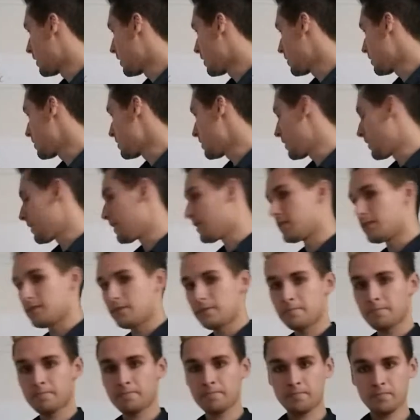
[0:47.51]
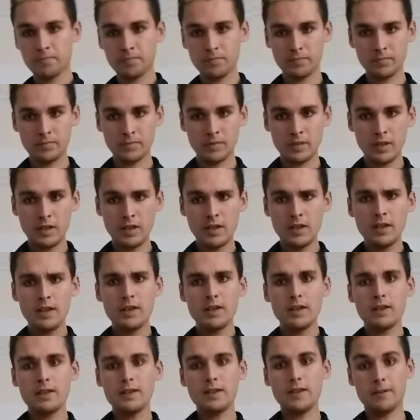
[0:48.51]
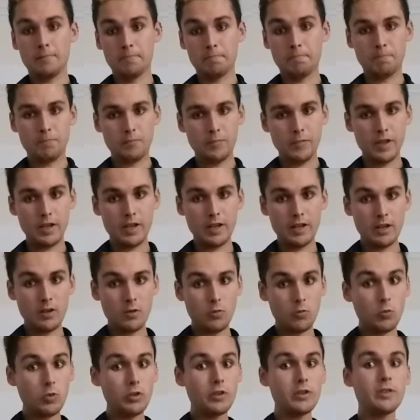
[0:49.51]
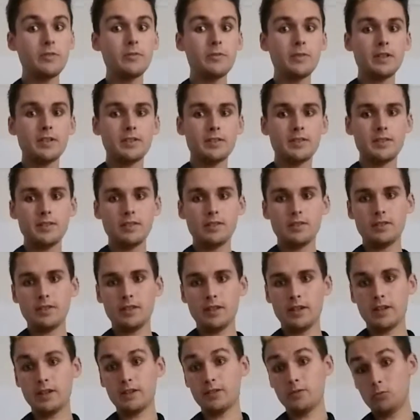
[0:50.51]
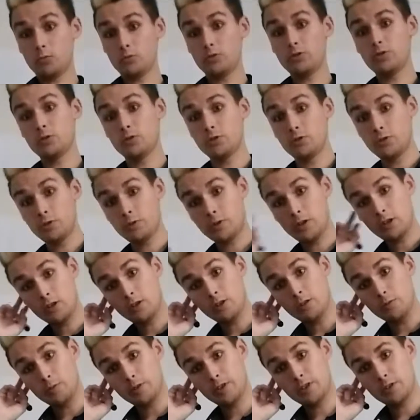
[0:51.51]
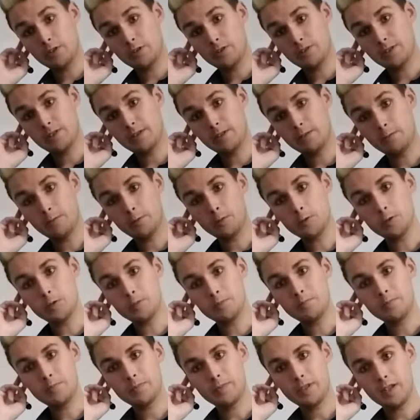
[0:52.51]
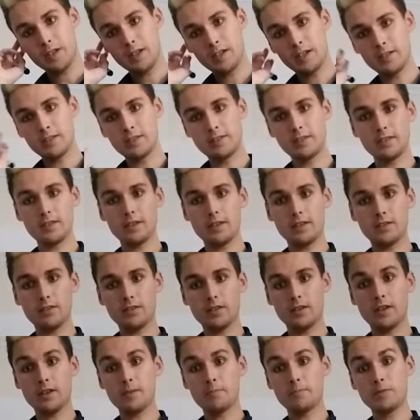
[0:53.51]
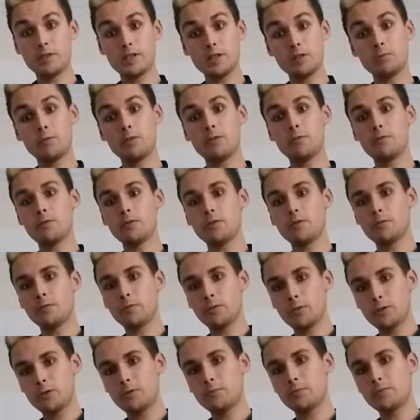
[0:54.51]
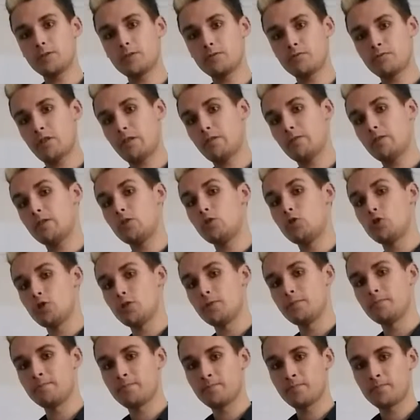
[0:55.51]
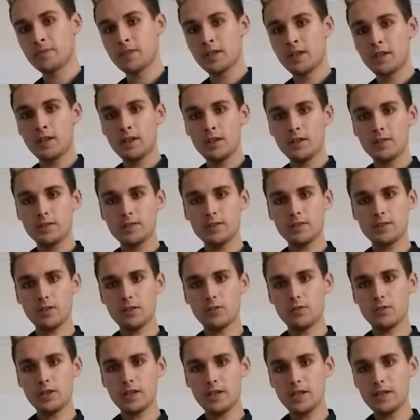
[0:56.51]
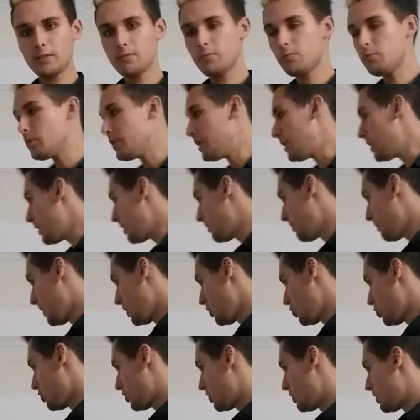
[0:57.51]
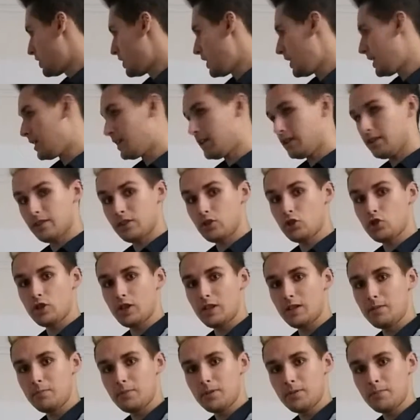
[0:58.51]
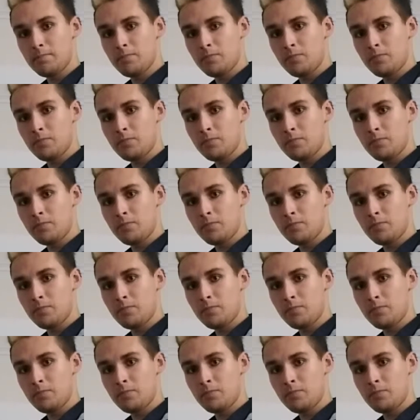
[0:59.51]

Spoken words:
it goes like this. Now, one of the things that you'll do quite a lot when you do C4 is deal with volumes of revolution. So if we imagine taking the shape